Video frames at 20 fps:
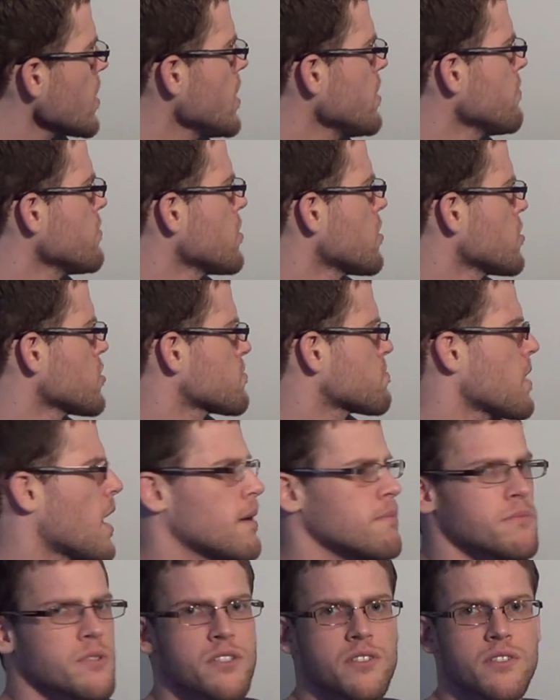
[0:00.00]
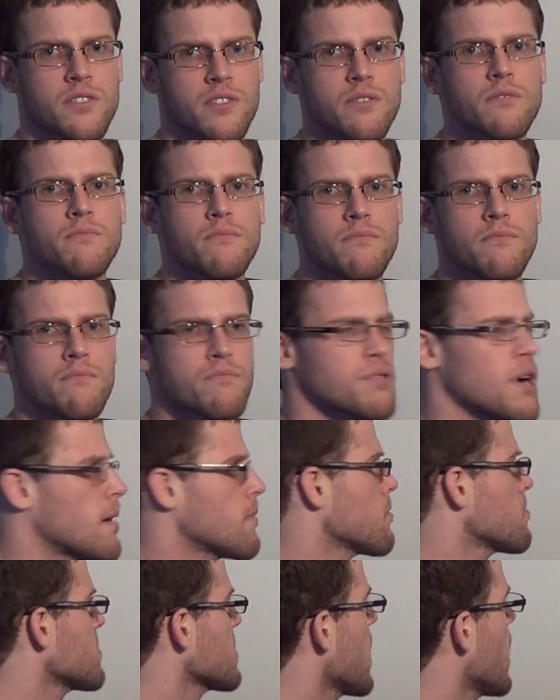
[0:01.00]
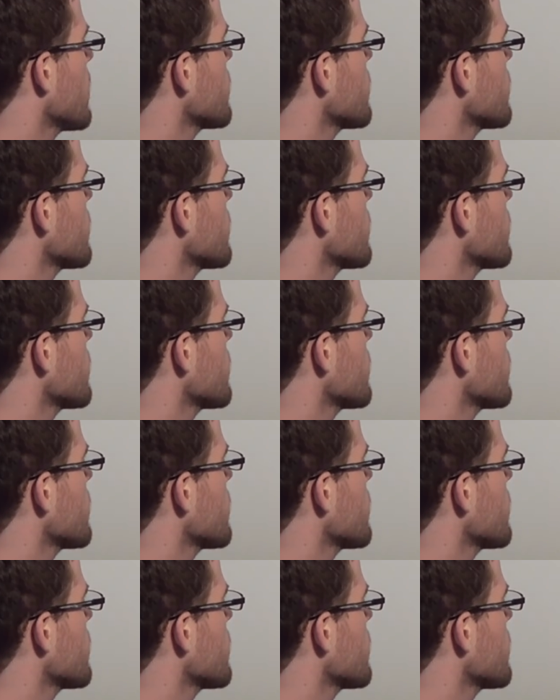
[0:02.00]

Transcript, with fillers: even though this problem is probably